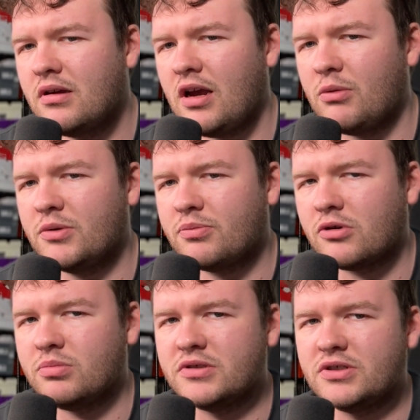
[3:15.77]
I would
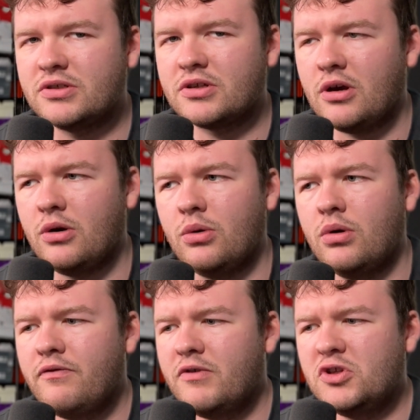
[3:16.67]
probably just go
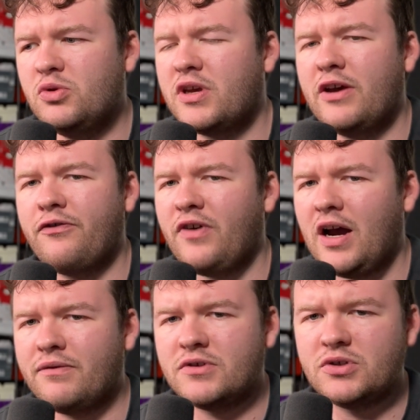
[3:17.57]
UK
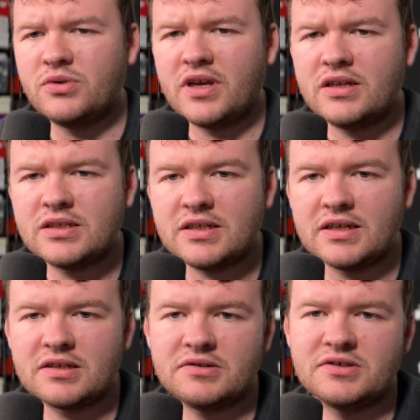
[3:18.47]
5 to UK
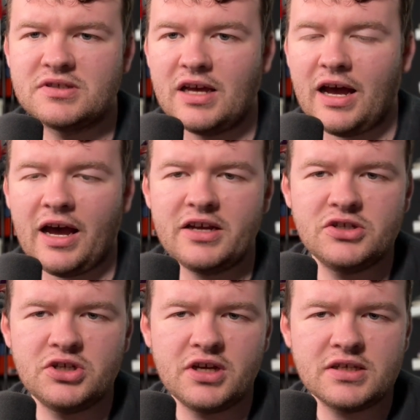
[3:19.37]
6, because the
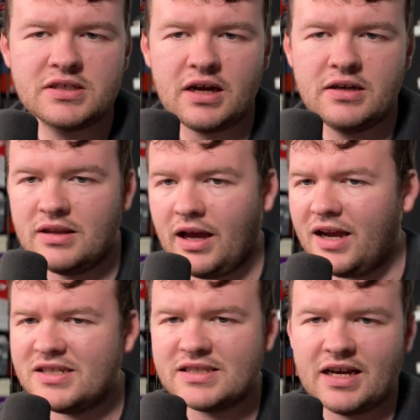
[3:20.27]
highest
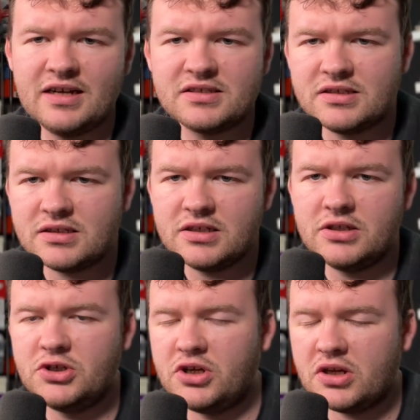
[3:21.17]
sizes in
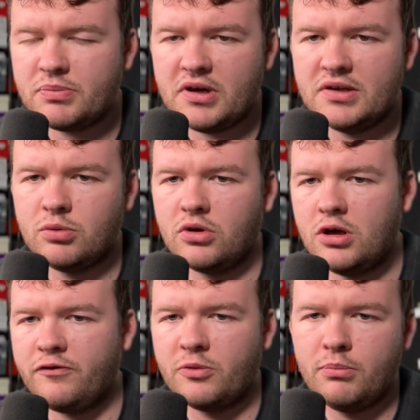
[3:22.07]
the GS pairs will
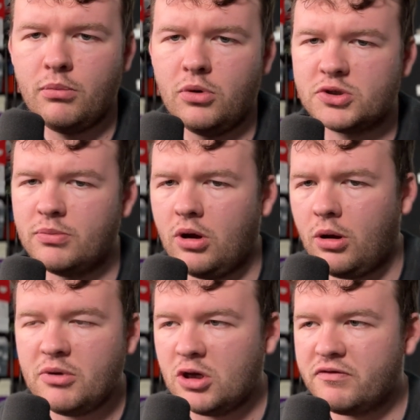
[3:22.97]
go for much
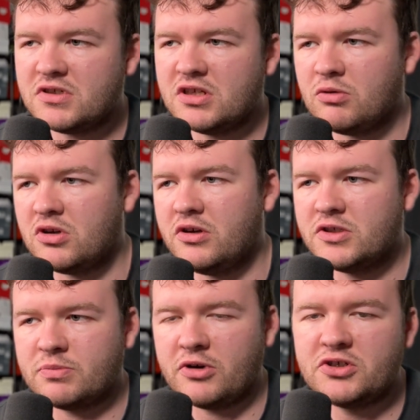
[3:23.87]
more. Obviously you want to
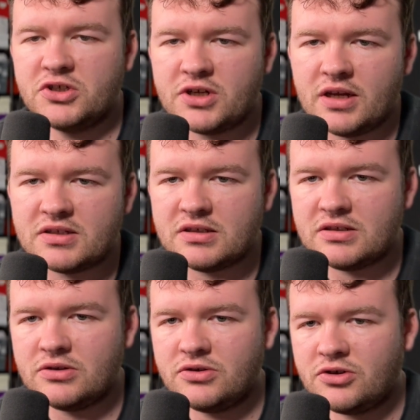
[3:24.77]
spread your chances
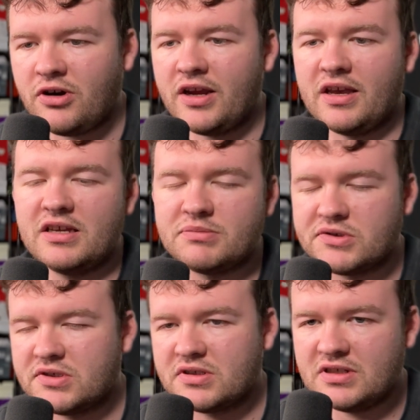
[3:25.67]
and try and get as
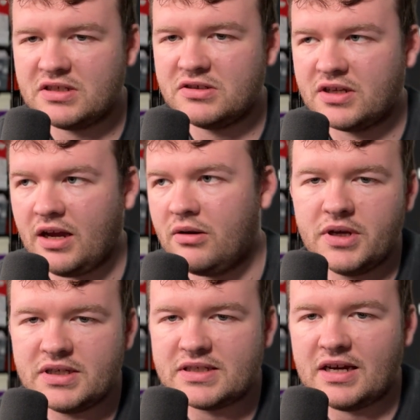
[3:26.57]
much success as you can.
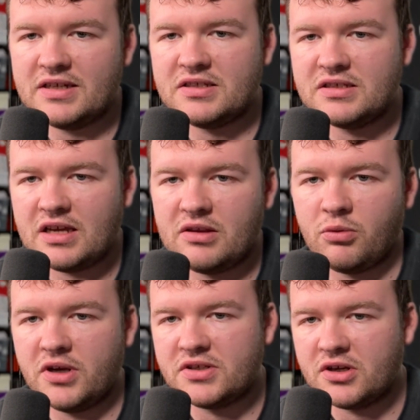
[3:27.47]
Bigger sizes are the
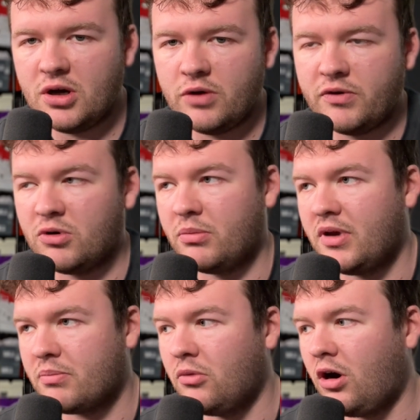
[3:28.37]
way to go if you want to
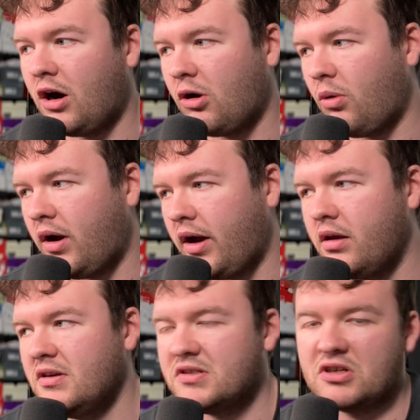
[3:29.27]
make more
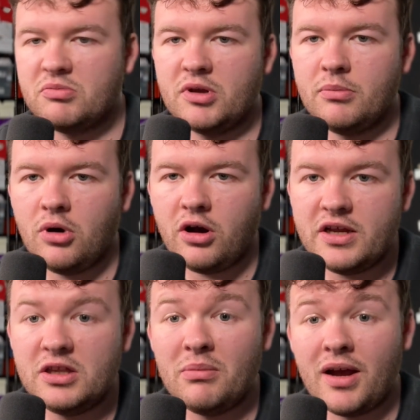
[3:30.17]
ROI. Those are going to be the more
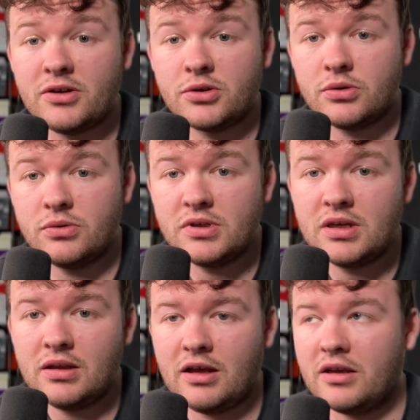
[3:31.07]
in-demand shoes.
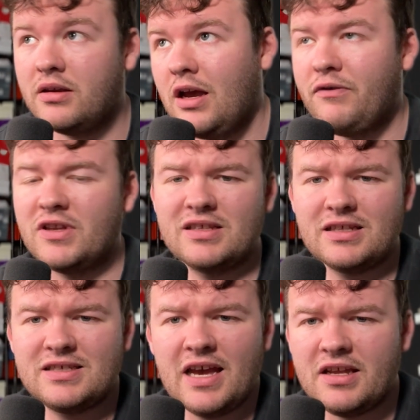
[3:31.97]
Like I think
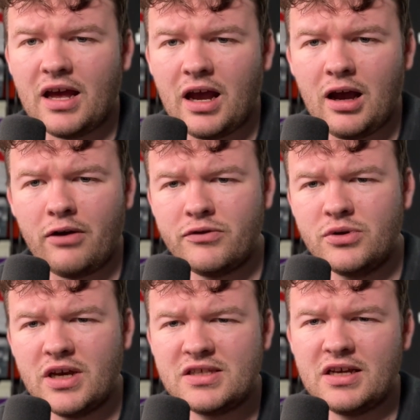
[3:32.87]
10.5,
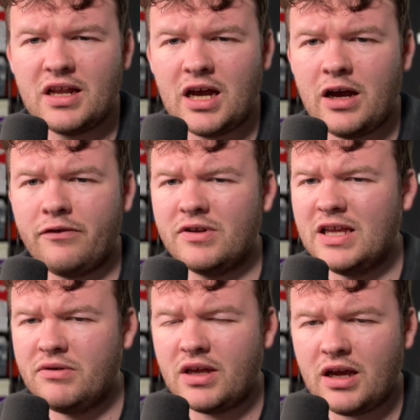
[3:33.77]
UK 10.5,
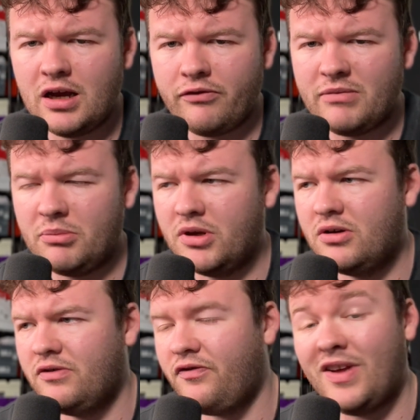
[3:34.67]
11.5 might be
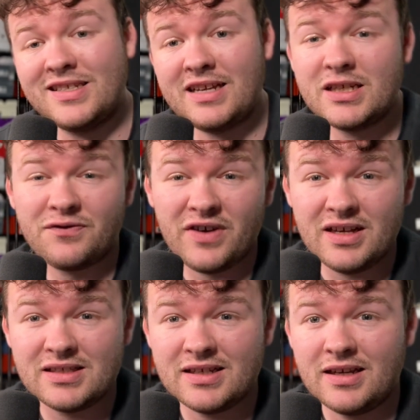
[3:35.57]
good. Size
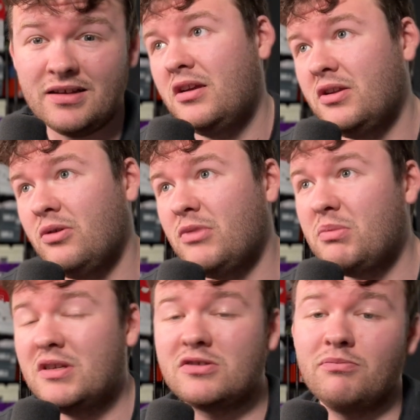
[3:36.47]
13, you know,
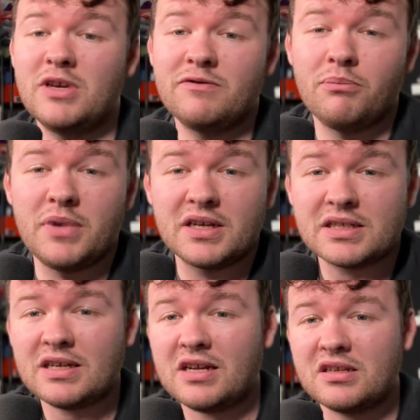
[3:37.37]
maybe some even bigger
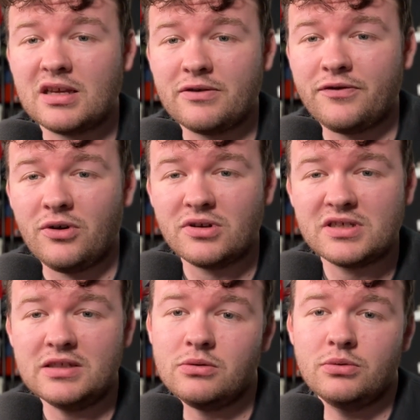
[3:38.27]
sizes like a
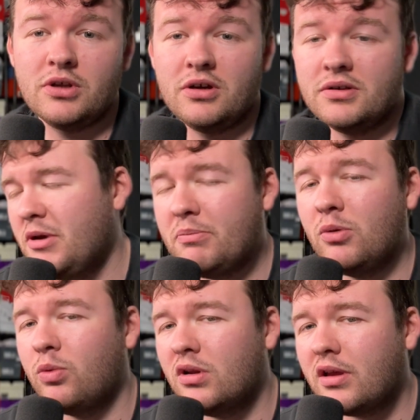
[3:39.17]
14, who knows.
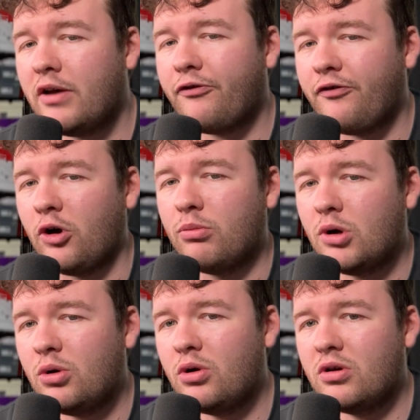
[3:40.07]
People will get
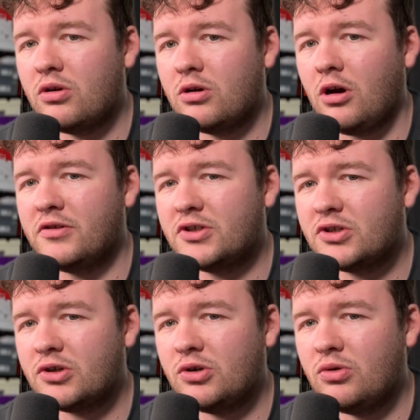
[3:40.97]
FOMO on this
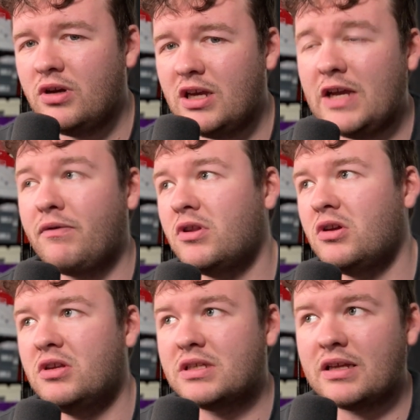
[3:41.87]
shoe, even
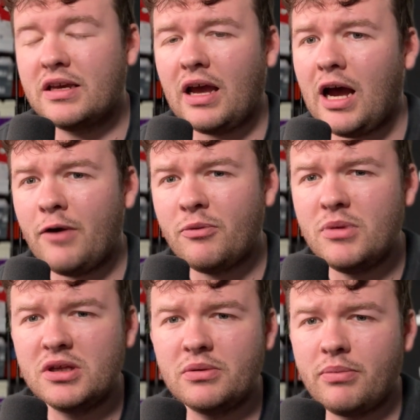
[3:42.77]
though there's like
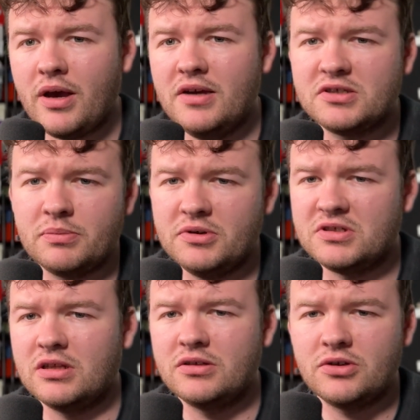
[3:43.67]
500,000 pairs
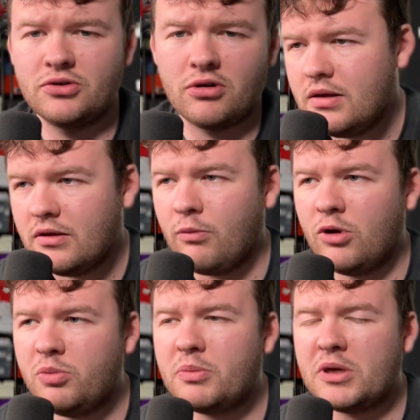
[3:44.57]
supposedly to drop. There
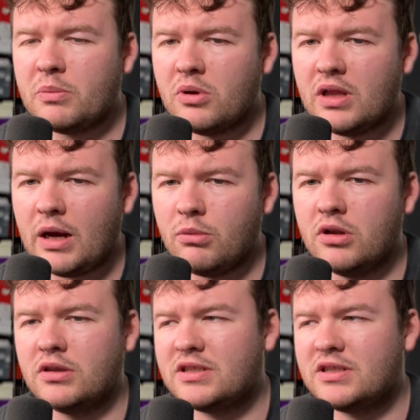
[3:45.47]
will be people that will